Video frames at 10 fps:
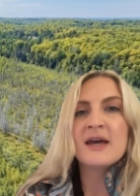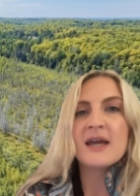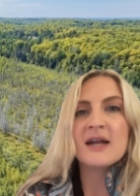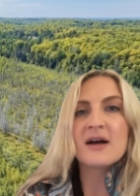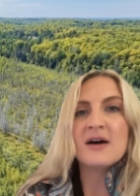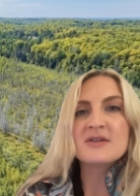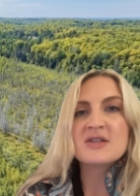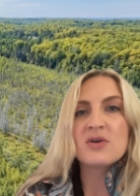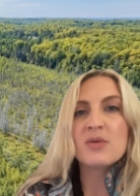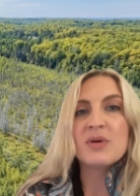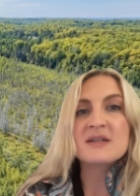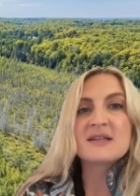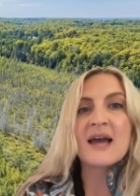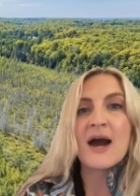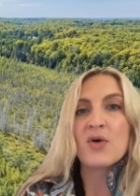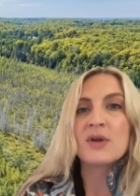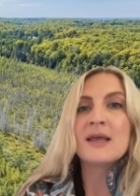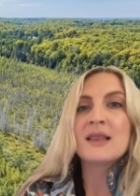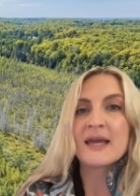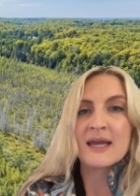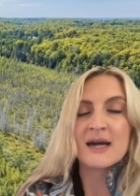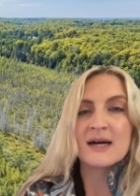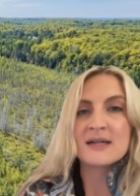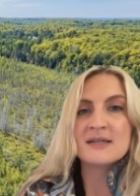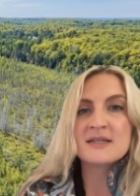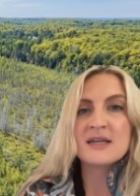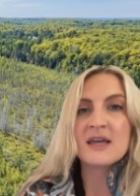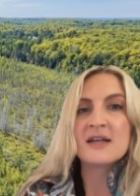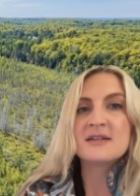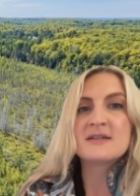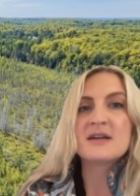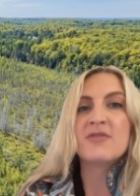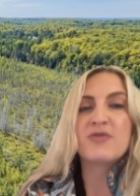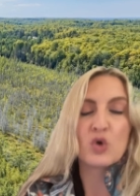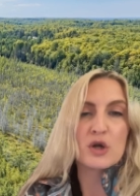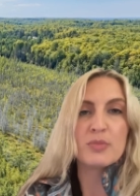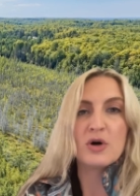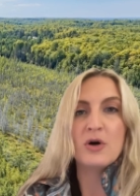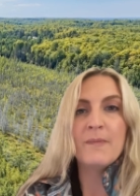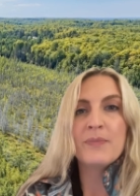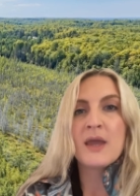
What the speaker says: It also abuts county land. It's affordable.